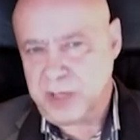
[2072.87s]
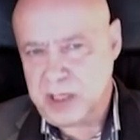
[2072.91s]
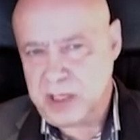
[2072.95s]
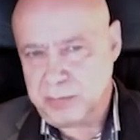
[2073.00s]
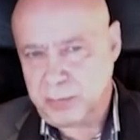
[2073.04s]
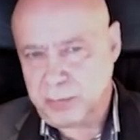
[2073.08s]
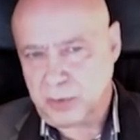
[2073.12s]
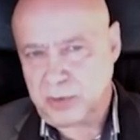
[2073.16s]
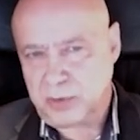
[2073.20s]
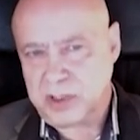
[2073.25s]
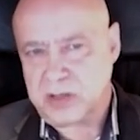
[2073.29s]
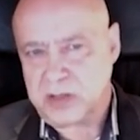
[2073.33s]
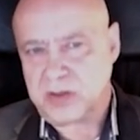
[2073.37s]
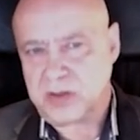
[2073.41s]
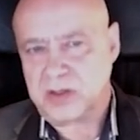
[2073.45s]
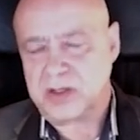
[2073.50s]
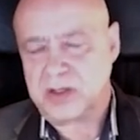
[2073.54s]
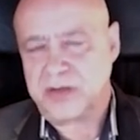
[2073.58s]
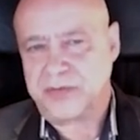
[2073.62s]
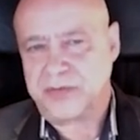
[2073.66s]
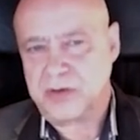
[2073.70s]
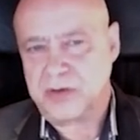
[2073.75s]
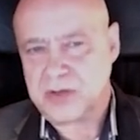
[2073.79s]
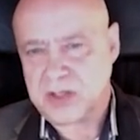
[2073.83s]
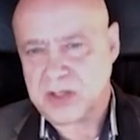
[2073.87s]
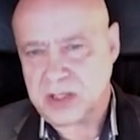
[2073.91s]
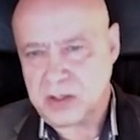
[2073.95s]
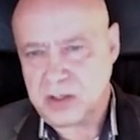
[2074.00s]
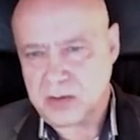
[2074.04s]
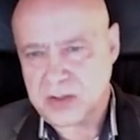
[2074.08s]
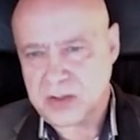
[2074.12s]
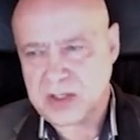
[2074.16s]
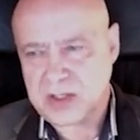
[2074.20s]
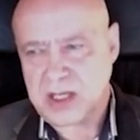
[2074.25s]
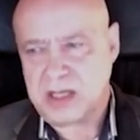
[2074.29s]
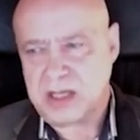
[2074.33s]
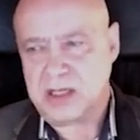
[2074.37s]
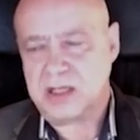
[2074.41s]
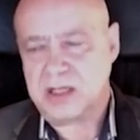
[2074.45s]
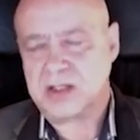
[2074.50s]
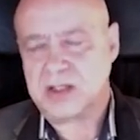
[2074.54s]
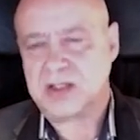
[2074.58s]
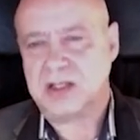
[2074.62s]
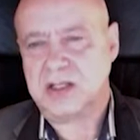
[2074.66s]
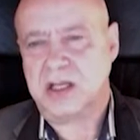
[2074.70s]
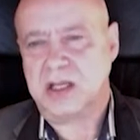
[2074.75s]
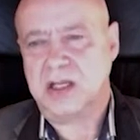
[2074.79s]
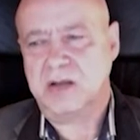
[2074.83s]
people, it's a different skill set.
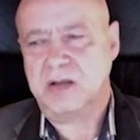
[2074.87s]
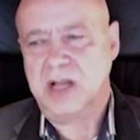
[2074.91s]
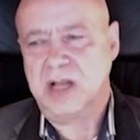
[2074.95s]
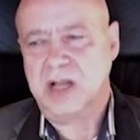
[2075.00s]
It's